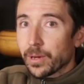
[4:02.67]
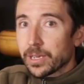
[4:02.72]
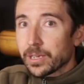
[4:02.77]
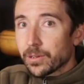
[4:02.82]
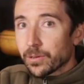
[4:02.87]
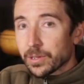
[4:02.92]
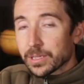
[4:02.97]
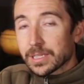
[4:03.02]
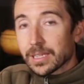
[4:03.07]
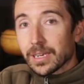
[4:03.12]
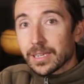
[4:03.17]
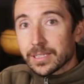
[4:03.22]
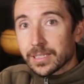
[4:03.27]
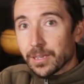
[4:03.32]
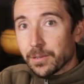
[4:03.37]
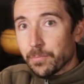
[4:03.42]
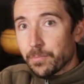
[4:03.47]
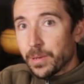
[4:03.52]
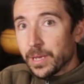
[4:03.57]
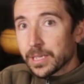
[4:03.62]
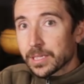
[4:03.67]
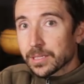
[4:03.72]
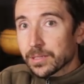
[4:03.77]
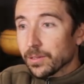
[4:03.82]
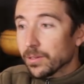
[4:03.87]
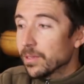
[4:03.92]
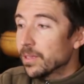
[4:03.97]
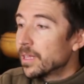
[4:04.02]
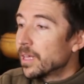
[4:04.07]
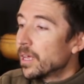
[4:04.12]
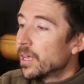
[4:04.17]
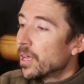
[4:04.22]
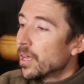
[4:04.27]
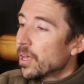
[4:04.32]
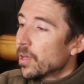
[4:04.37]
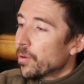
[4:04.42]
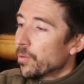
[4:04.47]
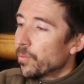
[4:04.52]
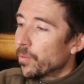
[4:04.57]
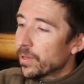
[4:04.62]
might notice that I said pistol.
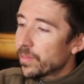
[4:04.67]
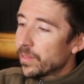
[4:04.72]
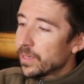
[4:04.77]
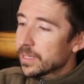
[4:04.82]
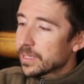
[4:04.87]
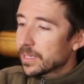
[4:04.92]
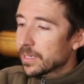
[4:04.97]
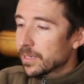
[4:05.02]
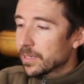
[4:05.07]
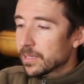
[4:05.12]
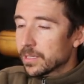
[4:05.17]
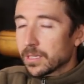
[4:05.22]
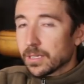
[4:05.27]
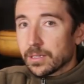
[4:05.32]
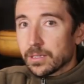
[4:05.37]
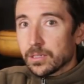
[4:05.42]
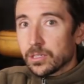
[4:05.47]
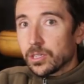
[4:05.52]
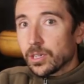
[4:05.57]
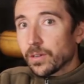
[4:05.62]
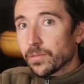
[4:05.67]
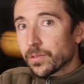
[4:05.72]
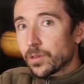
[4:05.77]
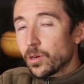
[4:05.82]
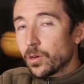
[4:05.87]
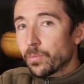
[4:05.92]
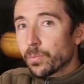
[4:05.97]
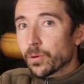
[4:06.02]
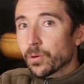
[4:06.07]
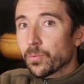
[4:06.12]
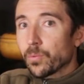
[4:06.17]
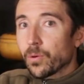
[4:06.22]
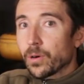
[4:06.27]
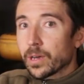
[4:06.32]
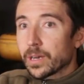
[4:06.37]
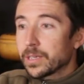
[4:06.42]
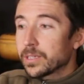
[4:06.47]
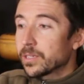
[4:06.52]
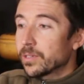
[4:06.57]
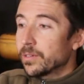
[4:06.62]
What this is, Jeff Cooper
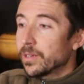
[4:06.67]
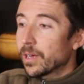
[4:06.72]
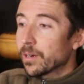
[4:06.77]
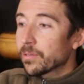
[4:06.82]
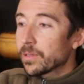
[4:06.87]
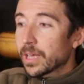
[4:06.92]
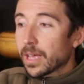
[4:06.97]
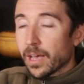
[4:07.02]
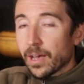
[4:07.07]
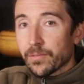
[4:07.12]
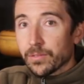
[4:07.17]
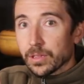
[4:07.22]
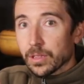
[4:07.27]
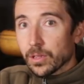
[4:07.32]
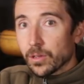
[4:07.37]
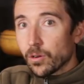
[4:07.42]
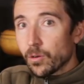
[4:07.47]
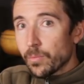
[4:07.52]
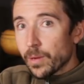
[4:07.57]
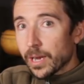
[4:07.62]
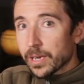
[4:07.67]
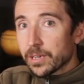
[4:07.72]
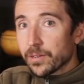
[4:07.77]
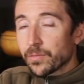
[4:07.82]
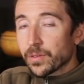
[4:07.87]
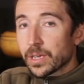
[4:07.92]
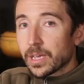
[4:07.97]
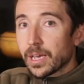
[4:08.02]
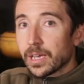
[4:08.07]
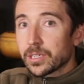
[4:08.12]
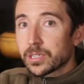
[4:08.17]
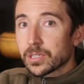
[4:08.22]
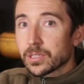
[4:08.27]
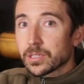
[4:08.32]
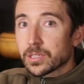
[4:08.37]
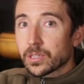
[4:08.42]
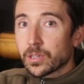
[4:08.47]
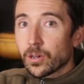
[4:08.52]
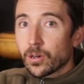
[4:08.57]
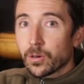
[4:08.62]
wanted to not only have a low magnification
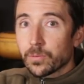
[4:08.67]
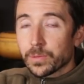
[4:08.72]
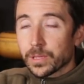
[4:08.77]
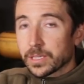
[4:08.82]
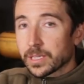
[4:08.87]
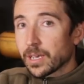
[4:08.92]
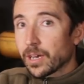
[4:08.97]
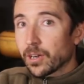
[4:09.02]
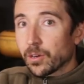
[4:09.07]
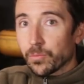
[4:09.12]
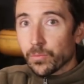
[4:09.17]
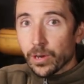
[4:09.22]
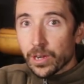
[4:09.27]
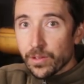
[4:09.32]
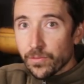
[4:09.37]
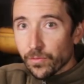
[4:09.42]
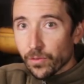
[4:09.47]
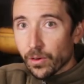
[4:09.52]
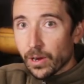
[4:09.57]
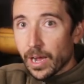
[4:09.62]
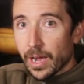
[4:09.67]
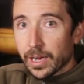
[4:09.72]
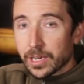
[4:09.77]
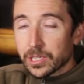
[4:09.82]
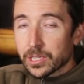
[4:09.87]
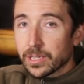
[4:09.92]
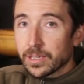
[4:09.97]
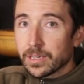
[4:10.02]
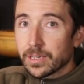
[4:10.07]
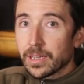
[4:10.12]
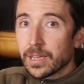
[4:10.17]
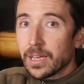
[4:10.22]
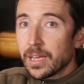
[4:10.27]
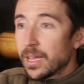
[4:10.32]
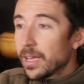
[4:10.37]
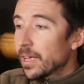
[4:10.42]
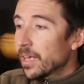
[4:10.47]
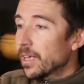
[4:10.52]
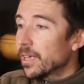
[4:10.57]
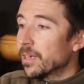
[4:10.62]
scope that's kind of ready for action
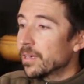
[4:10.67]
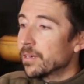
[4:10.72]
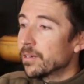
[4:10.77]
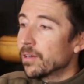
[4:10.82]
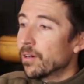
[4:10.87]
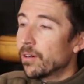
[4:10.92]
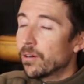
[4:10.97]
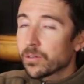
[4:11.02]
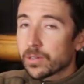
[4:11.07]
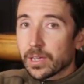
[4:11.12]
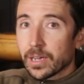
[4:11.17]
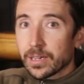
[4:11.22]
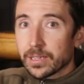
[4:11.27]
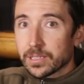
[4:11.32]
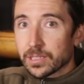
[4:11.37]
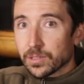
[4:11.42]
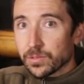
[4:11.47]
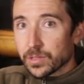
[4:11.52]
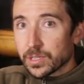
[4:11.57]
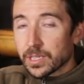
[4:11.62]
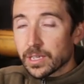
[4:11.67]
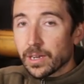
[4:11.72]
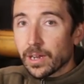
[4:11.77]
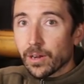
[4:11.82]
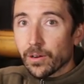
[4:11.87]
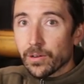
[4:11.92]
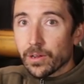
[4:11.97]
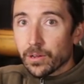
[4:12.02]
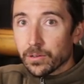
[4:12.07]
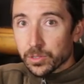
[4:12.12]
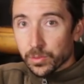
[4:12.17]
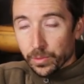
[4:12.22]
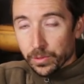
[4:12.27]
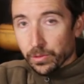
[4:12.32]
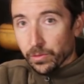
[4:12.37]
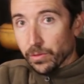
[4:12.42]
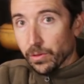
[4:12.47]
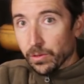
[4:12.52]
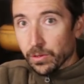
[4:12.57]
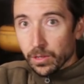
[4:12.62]
in all kinds of scenarios,
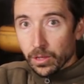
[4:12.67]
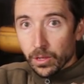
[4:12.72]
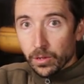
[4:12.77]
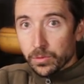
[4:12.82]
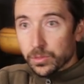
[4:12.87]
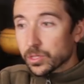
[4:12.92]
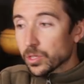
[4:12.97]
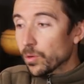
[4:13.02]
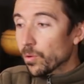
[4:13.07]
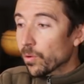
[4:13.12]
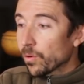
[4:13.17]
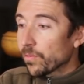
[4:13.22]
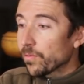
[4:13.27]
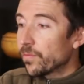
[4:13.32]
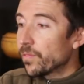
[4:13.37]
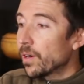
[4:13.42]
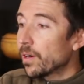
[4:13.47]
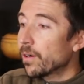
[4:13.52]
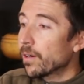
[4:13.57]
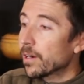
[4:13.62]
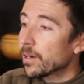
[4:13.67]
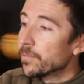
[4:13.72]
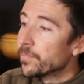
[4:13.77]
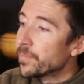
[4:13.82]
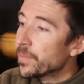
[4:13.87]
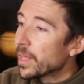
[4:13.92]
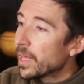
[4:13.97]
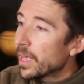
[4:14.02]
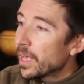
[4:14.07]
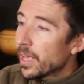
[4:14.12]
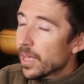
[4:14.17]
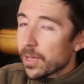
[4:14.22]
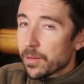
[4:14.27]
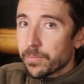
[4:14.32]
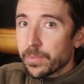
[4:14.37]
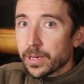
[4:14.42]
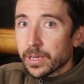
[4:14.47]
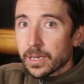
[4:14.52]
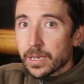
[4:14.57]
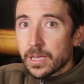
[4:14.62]
whether they're close or far,
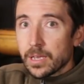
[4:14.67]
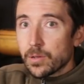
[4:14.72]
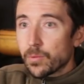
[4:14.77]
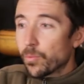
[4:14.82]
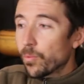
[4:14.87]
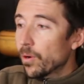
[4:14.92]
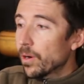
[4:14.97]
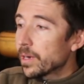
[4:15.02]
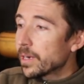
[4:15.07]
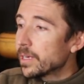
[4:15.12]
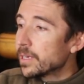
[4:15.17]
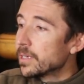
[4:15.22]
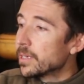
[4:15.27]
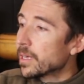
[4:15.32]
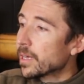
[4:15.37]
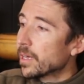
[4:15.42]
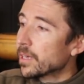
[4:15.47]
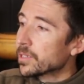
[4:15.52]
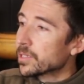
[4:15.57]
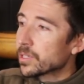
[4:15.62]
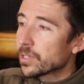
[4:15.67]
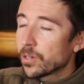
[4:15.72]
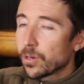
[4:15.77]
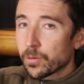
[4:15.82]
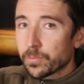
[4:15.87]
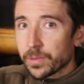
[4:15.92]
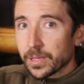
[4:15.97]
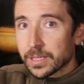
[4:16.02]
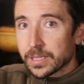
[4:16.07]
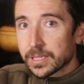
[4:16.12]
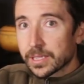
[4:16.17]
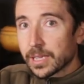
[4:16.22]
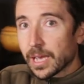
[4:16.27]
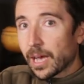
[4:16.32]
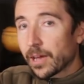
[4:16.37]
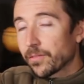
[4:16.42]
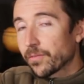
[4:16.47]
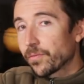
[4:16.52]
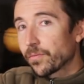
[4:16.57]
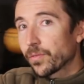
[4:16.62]
but he wanted a scope that
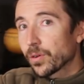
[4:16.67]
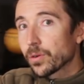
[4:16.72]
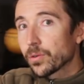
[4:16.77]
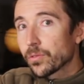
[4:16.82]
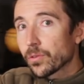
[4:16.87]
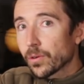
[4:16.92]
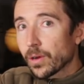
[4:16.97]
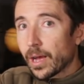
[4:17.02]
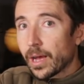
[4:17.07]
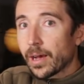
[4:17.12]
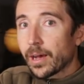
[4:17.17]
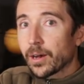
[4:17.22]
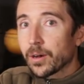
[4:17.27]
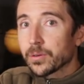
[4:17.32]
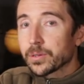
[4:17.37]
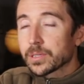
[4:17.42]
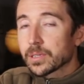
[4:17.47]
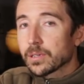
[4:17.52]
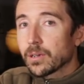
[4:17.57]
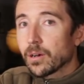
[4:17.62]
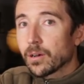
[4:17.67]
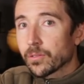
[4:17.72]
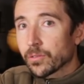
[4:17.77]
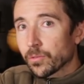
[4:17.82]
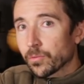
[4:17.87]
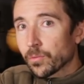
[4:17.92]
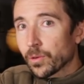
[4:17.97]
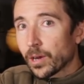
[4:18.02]
sat further out on the